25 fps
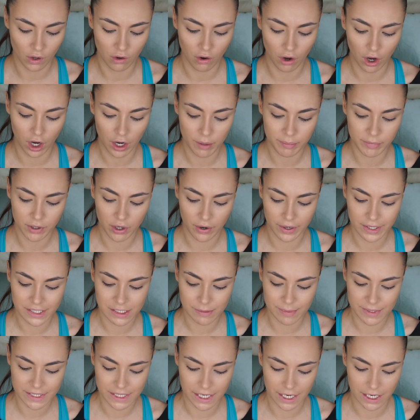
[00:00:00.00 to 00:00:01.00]
I'm going
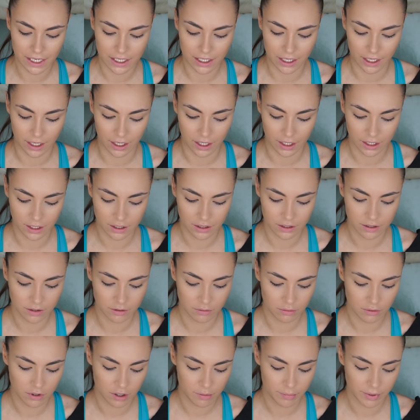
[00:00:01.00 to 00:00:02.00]
to be taking,
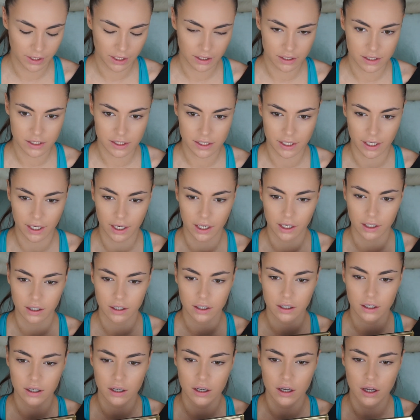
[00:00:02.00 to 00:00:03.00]
what am I going to
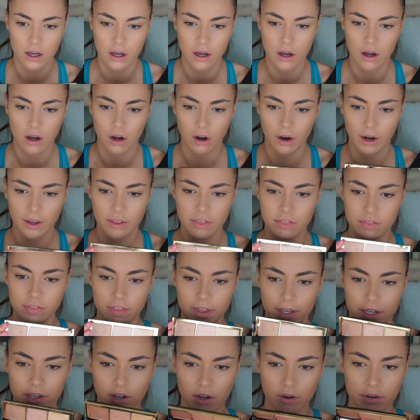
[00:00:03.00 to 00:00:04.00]
take? I
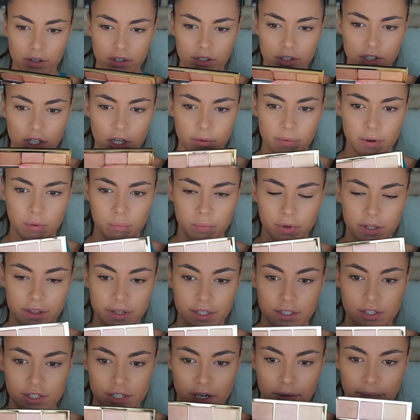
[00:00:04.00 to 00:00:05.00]
think I'm going to go in with
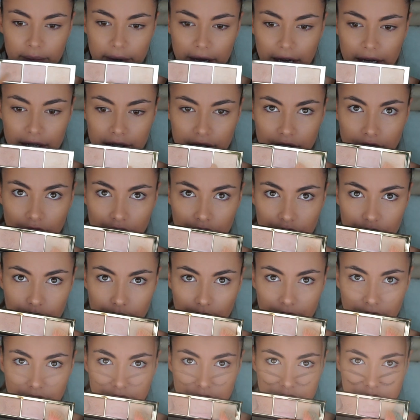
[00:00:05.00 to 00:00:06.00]
this champagne gold
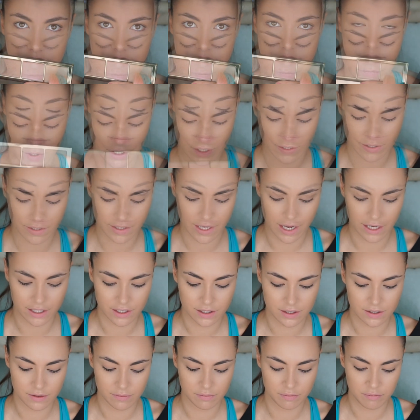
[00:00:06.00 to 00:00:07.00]
one, because
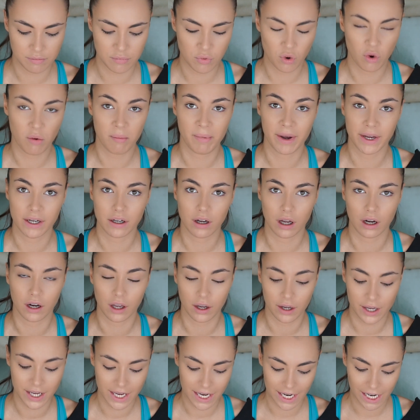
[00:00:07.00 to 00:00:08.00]
that's more my
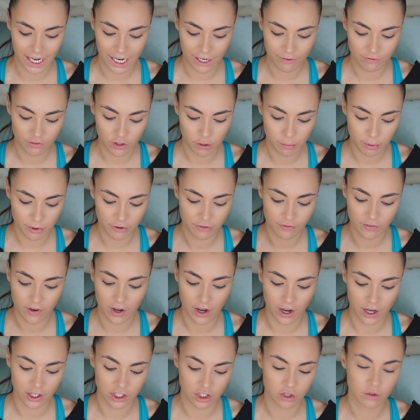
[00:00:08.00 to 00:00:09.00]
colour. If you
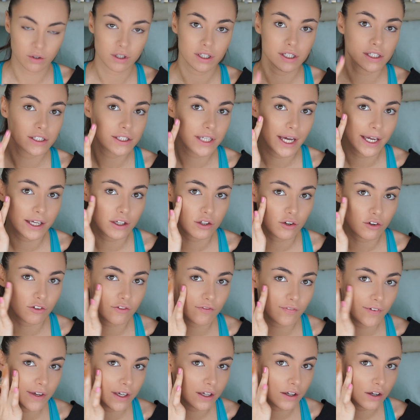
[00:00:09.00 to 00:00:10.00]
prefer, you can take your
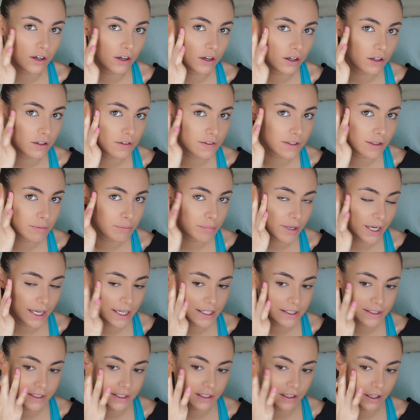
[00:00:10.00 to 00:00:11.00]
fingers and
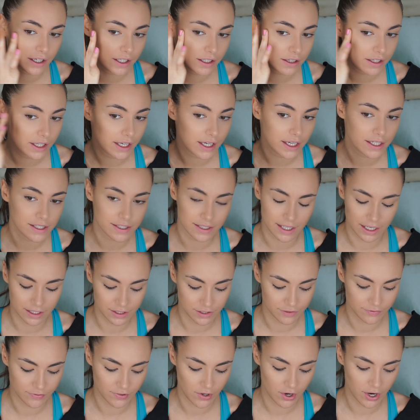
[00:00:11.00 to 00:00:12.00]
place it like this,
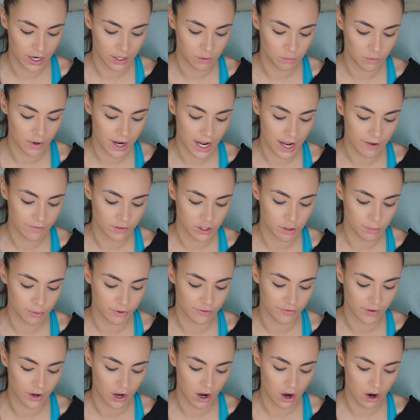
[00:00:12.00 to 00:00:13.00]
that's fine, whatever you
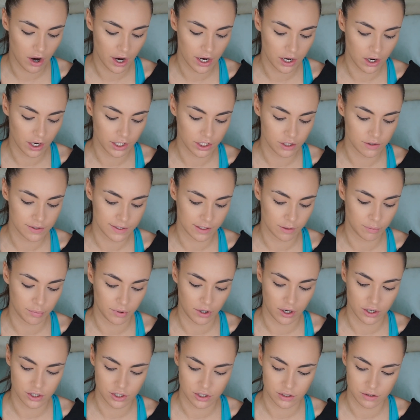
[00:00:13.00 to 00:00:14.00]
prefer. I like using
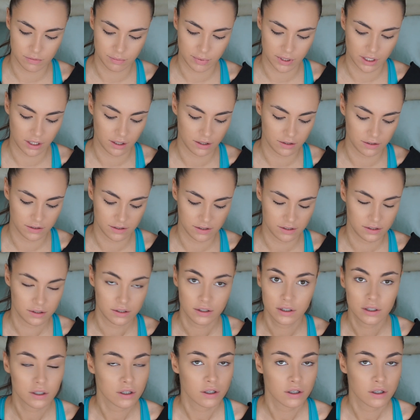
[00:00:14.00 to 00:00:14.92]
brush because